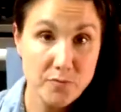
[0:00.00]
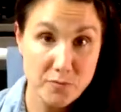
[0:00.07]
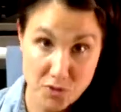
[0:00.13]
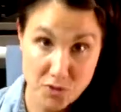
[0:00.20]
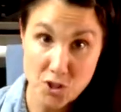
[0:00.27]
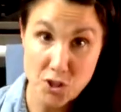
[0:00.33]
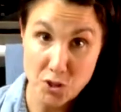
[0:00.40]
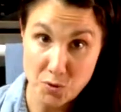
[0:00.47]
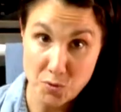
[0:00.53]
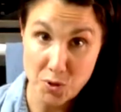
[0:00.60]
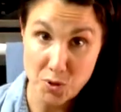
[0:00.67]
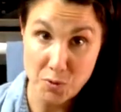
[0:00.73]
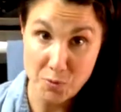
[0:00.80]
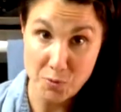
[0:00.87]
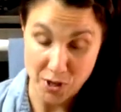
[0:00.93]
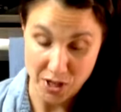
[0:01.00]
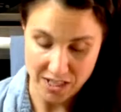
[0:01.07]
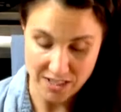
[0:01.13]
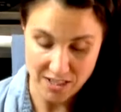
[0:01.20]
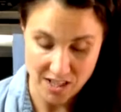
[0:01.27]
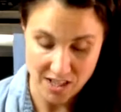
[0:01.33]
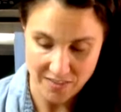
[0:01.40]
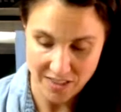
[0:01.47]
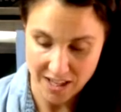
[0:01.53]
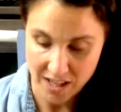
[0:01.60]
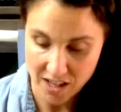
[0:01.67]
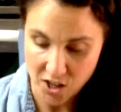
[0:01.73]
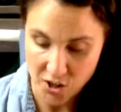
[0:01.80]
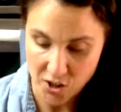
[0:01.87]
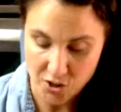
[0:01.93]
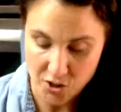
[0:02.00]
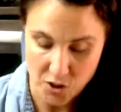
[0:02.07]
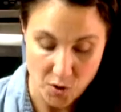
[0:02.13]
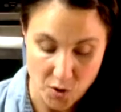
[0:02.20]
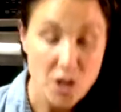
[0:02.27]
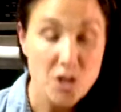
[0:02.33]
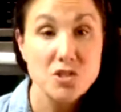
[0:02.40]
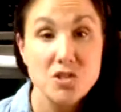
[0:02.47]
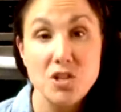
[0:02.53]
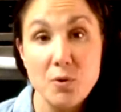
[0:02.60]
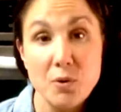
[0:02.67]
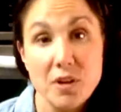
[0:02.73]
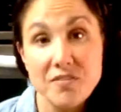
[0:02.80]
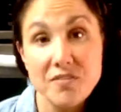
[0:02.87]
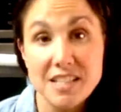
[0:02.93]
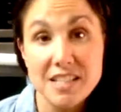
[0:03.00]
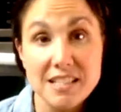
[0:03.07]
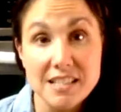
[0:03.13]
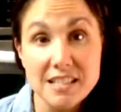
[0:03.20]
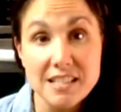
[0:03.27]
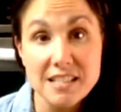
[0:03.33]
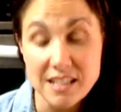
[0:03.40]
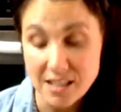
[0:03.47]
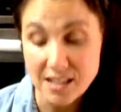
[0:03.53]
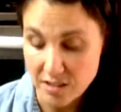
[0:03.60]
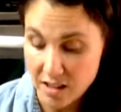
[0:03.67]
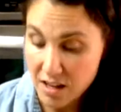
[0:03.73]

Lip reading: It's gonna look really pretty. It's gonna have a lot of color too. So now we have to season it.